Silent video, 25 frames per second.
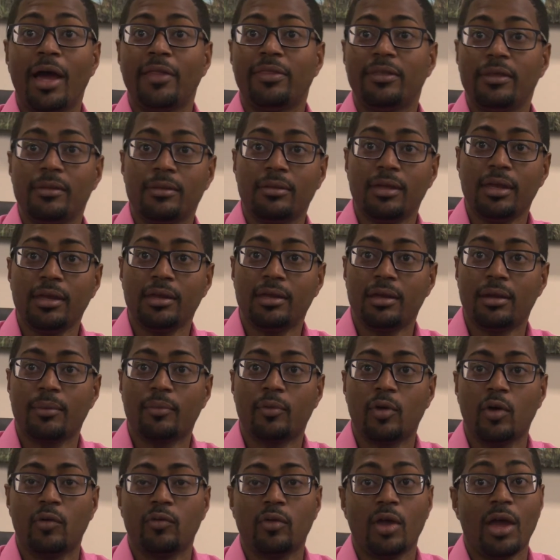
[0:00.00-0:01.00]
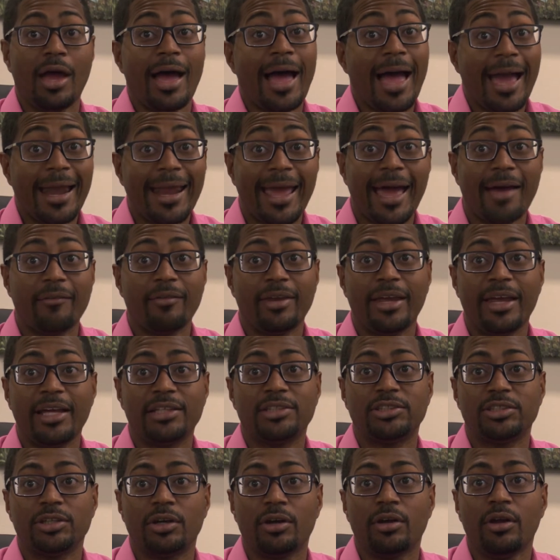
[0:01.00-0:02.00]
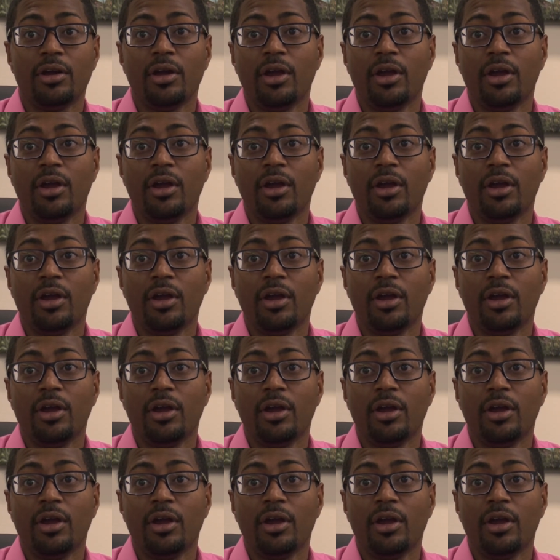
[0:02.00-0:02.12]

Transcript: this did get approved. I'd have an answer.